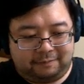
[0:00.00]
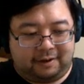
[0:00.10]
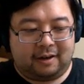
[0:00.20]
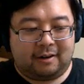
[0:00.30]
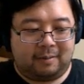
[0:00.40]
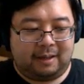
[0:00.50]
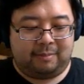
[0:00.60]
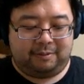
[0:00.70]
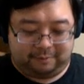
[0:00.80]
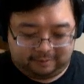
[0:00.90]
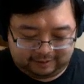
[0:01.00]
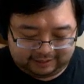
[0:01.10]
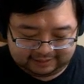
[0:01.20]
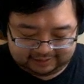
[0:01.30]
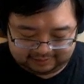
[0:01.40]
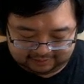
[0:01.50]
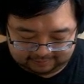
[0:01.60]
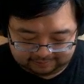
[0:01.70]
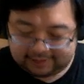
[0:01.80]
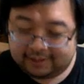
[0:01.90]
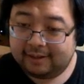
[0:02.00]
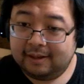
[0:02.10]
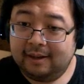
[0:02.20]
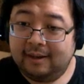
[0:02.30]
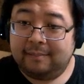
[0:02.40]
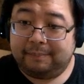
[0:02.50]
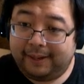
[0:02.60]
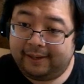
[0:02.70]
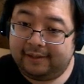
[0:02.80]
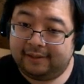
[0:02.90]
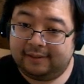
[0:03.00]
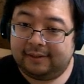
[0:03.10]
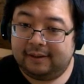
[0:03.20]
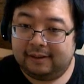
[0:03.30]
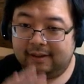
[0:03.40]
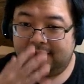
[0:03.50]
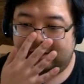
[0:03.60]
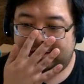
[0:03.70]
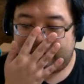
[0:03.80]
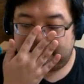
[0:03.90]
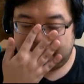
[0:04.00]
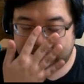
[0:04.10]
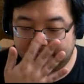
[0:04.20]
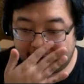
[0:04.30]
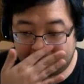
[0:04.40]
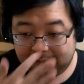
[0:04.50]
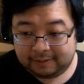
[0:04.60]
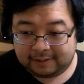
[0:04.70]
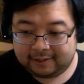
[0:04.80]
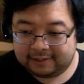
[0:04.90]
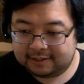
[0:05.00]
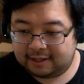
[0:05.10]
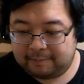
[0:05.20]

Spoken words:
away before that's ready. But it is the